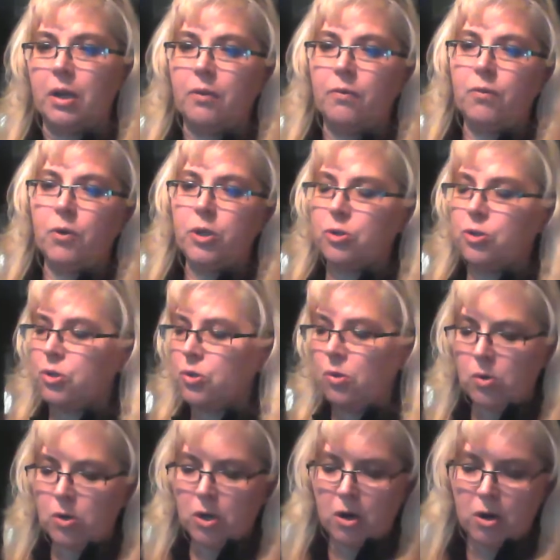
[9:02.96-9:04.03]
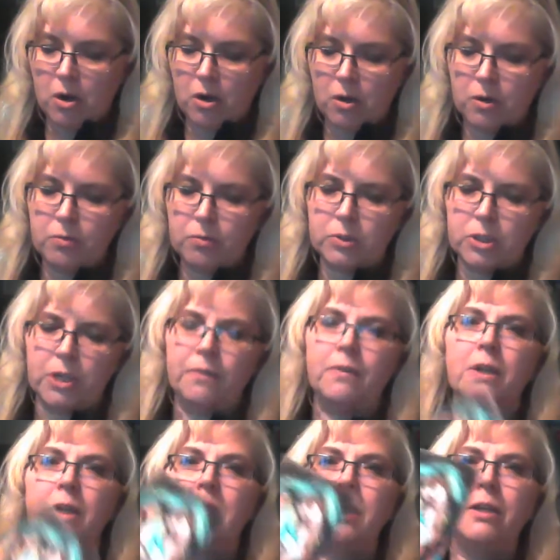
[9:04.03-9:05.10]
For your Soul card, which I
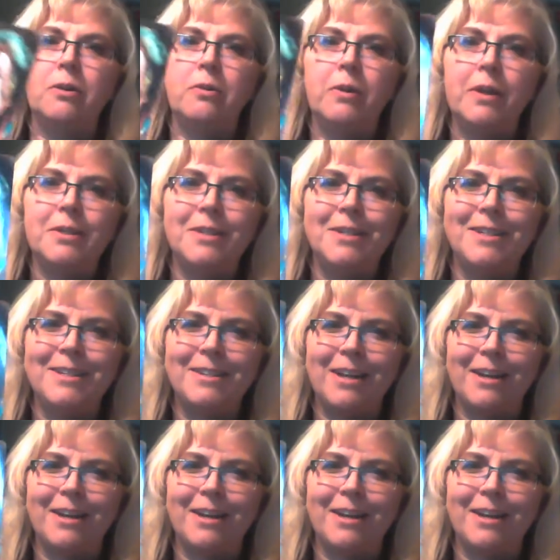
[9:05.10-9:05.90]
find interesting,